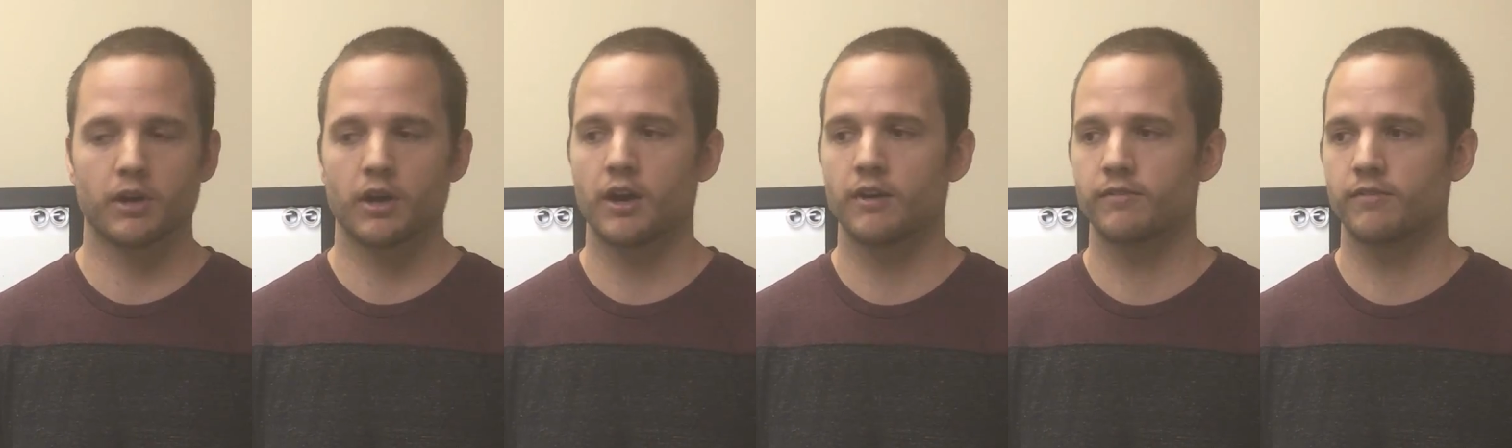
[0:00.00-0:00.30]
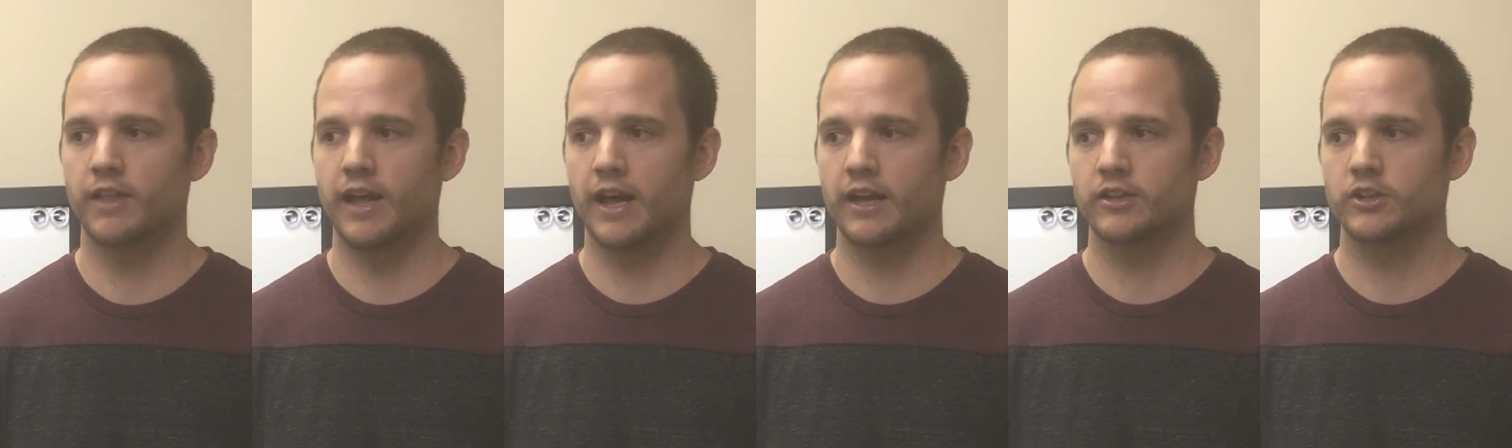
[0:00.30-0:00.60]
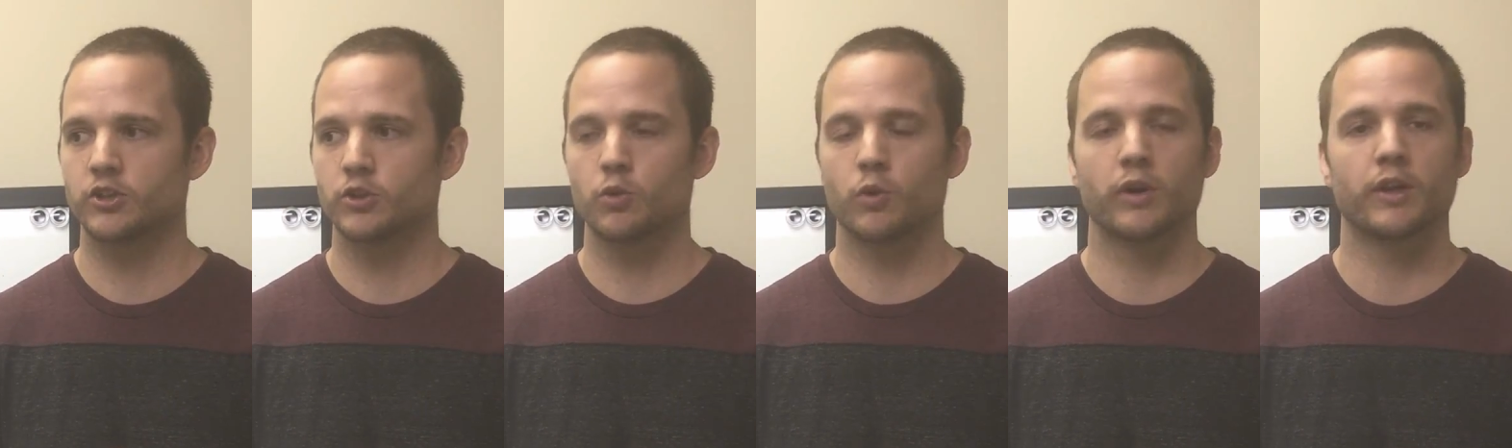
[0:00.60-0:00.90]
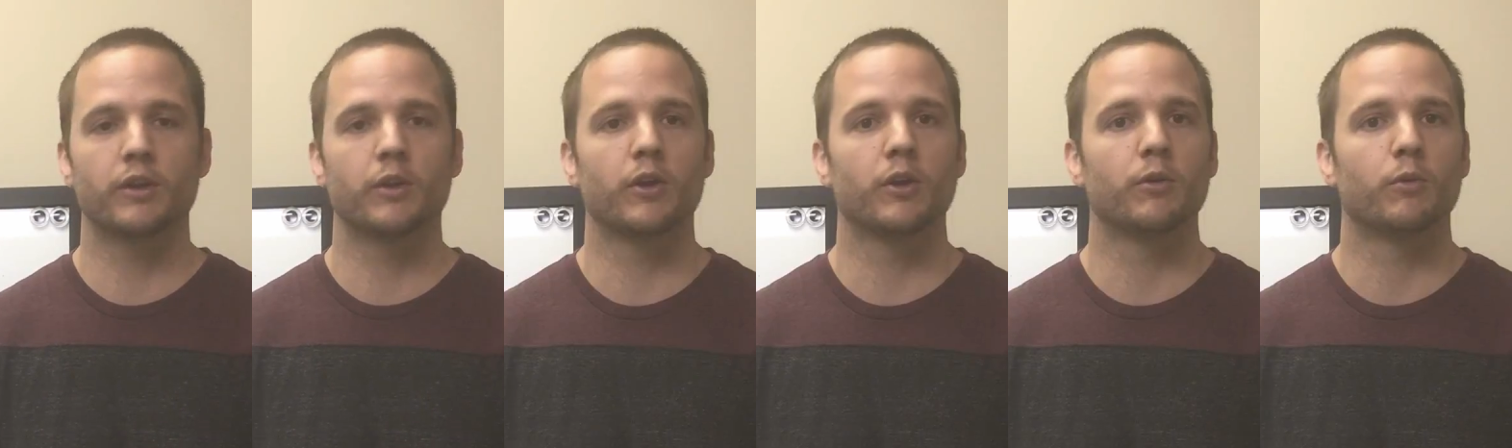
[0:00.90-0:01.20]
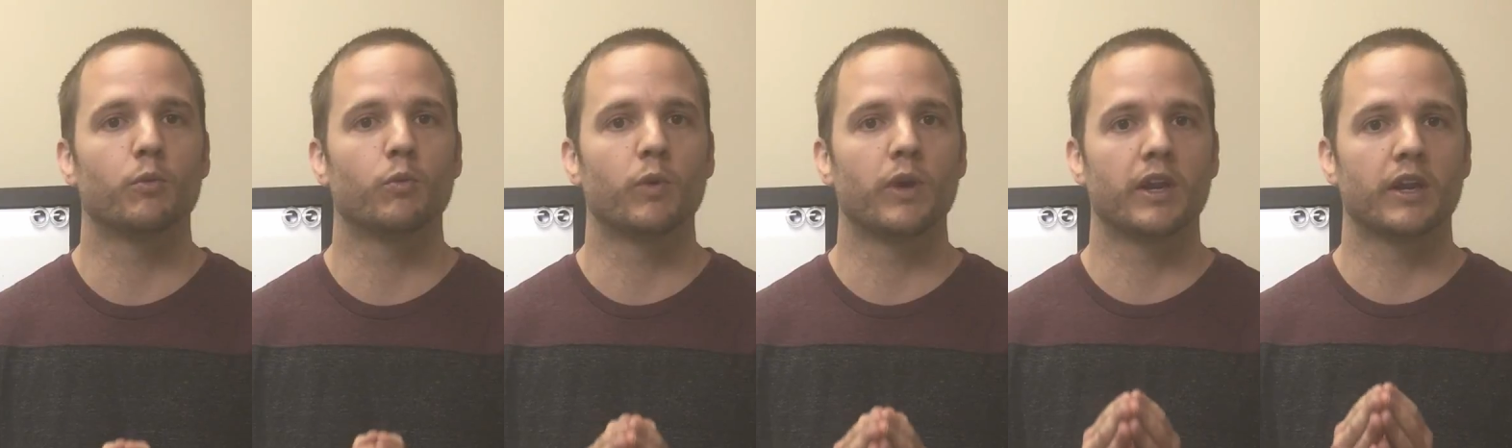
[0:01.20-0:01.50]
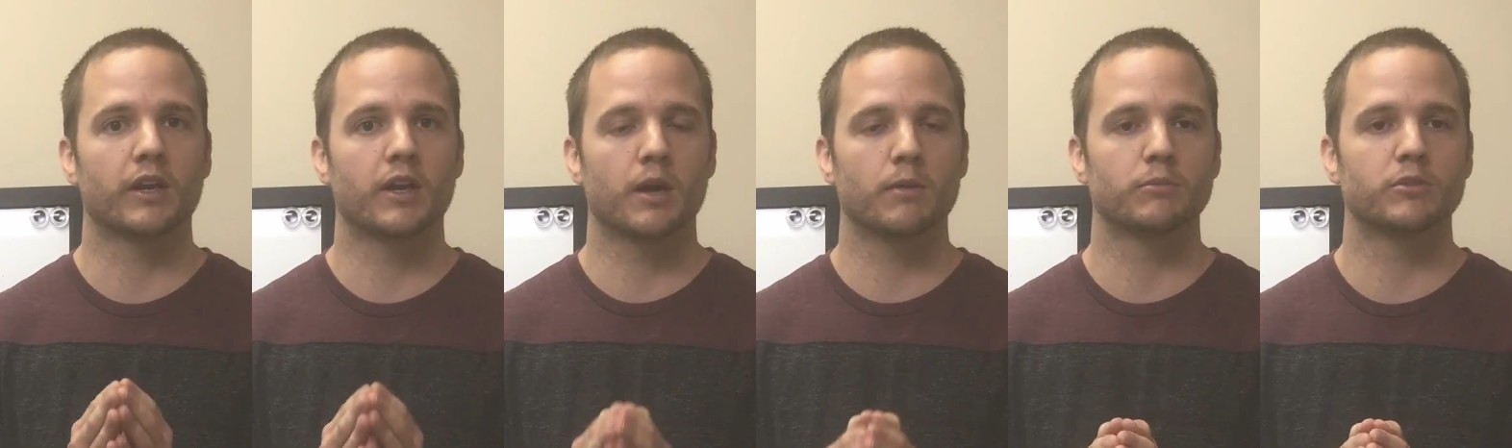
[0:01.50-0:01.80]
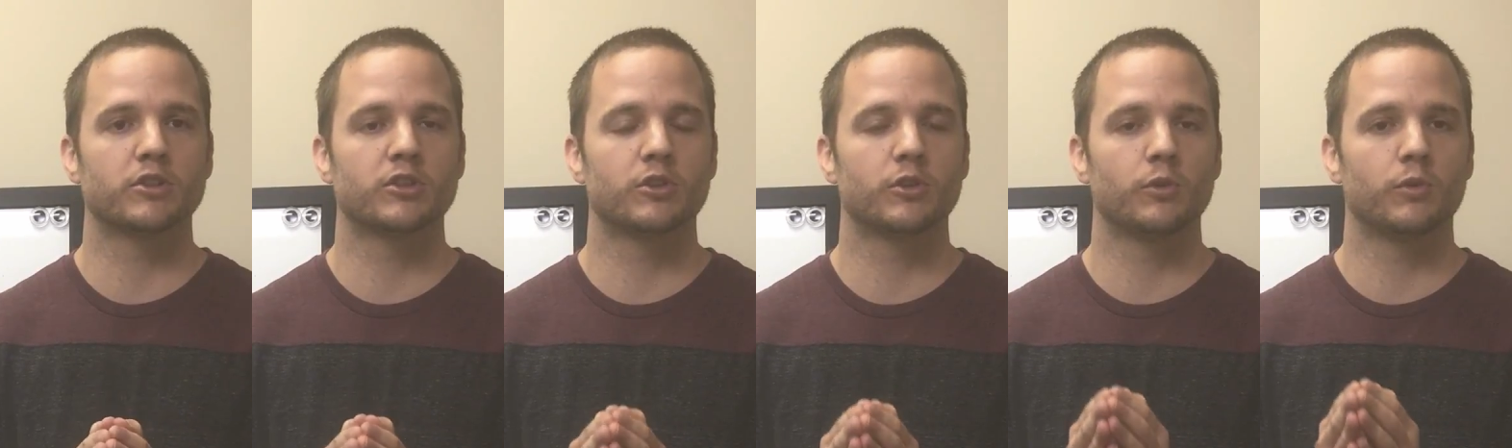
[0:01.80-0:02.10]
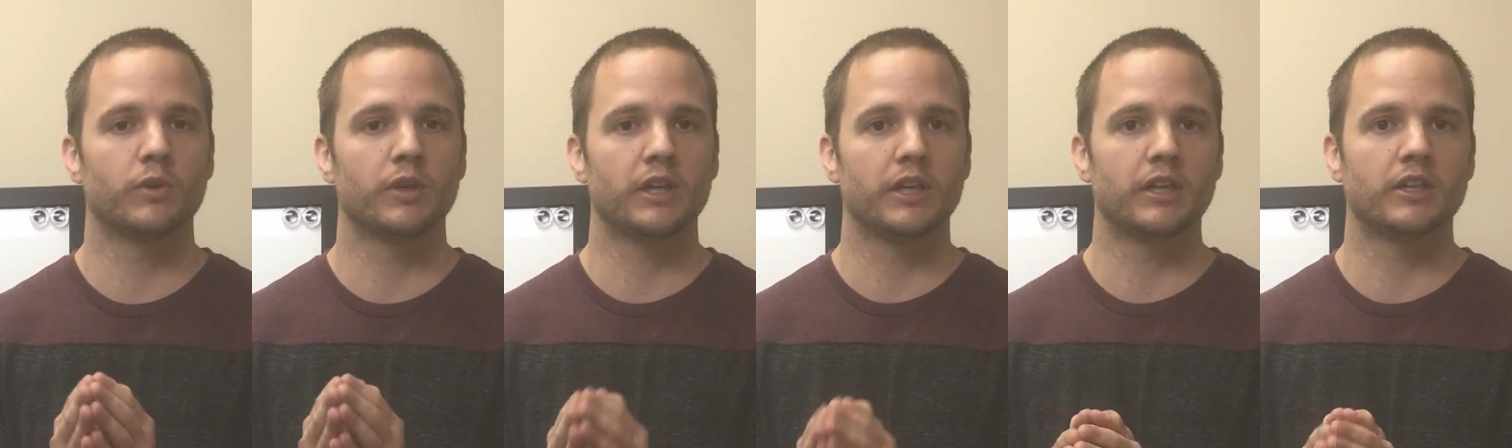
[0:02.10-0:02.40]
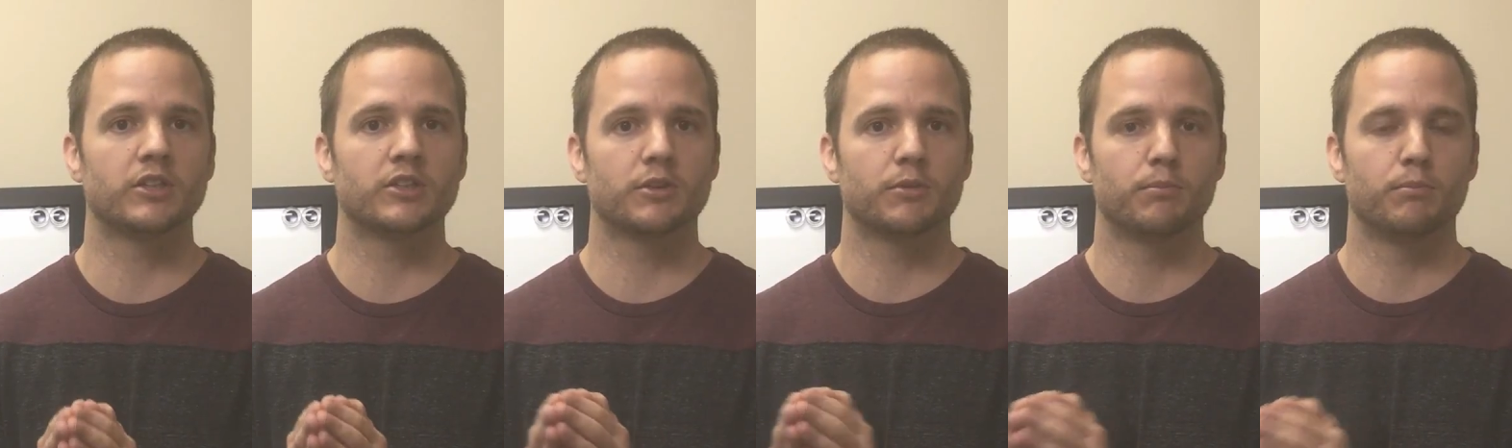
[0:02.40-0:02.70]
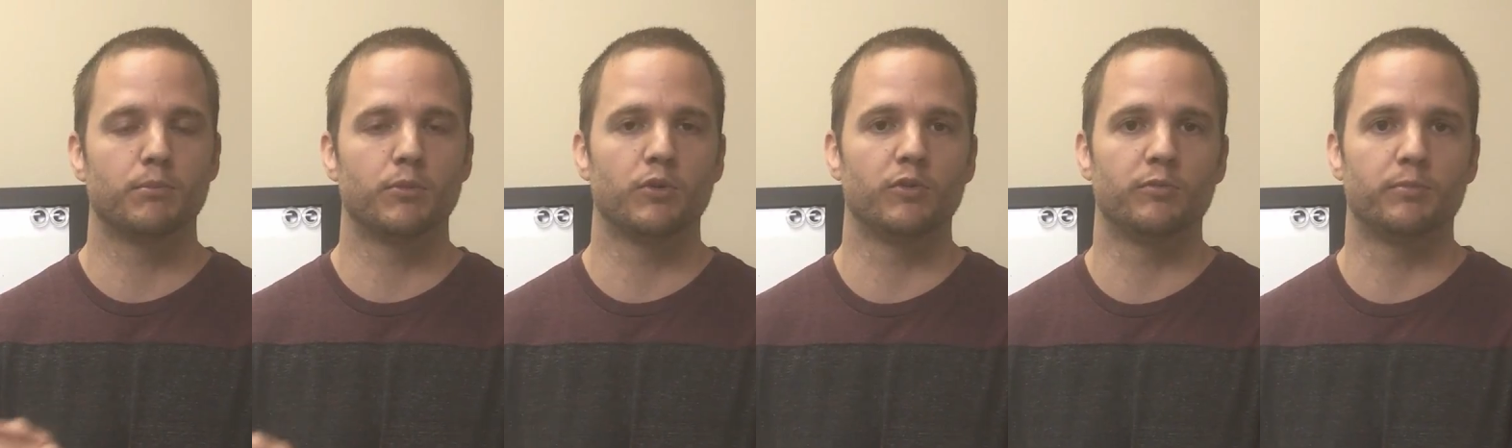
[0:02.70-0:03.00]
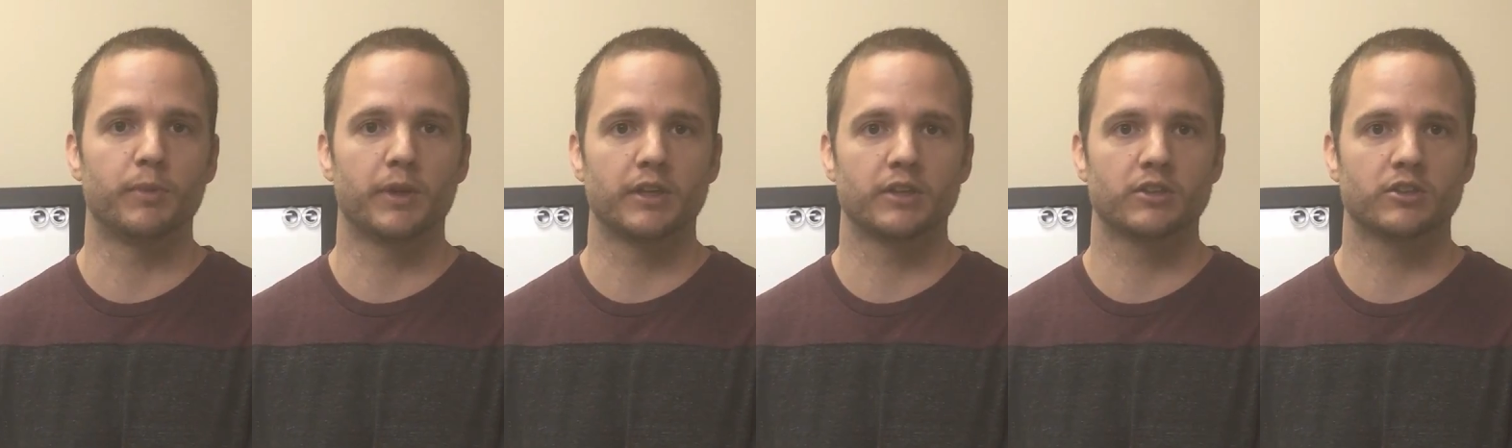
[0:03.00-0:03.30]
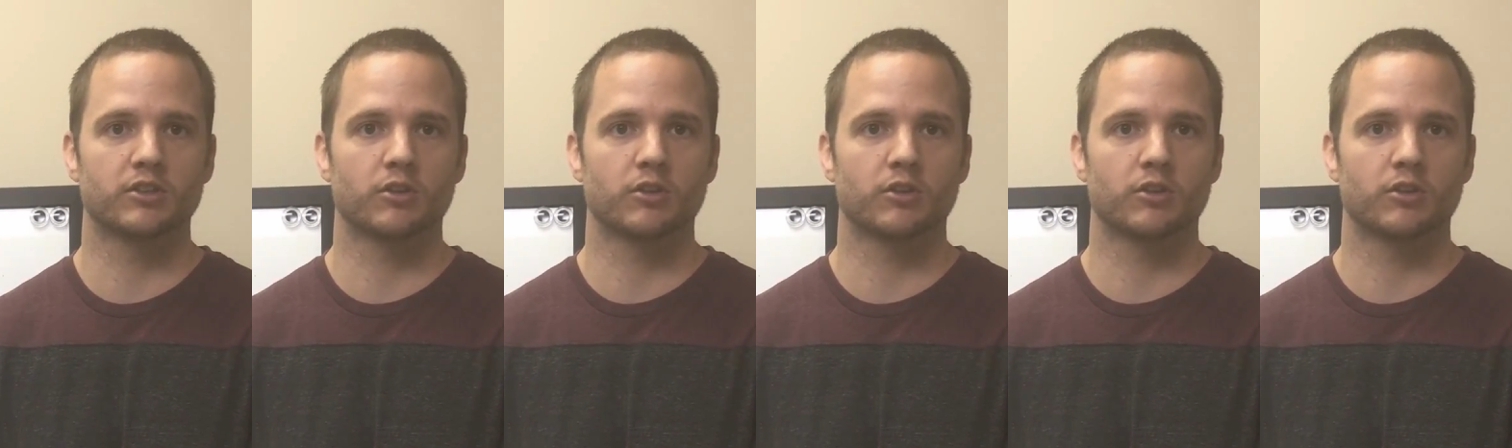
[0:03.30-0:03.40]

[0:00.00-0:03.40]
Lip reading: of that joint when it comes to each movement.